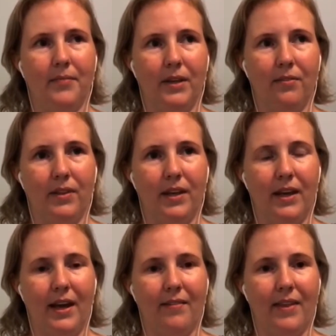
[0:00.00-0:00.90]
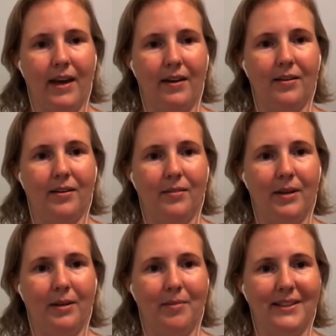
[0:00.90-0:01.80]
If they have that
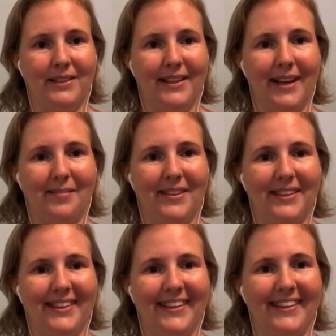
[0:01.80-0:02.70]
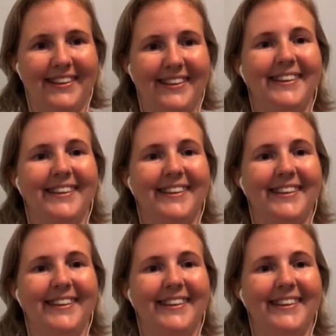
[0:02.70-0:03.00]
one amazing habit, then